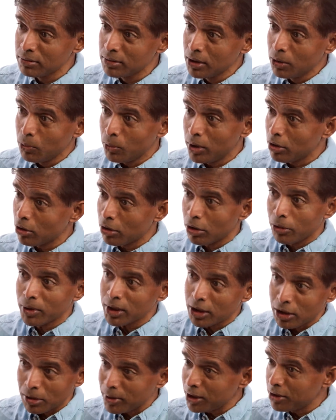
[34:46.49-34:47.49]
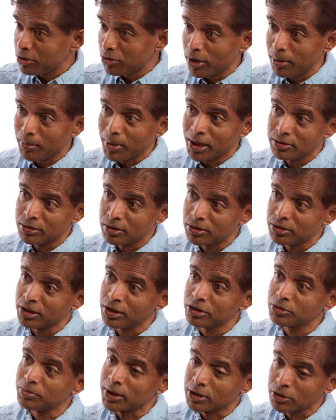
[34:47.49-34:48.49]
Mm -hmm. We don't know whether it'll be in three months or
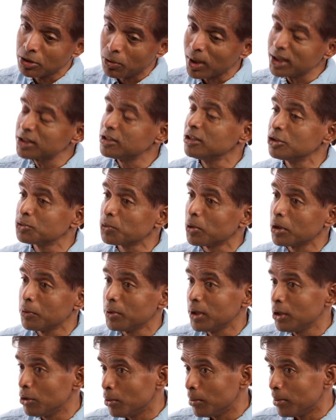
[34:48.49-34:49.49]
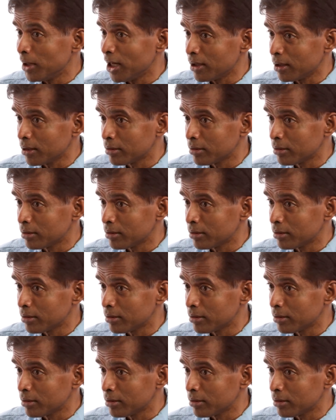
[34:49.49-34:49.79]
six months. The question is, what do we do about it?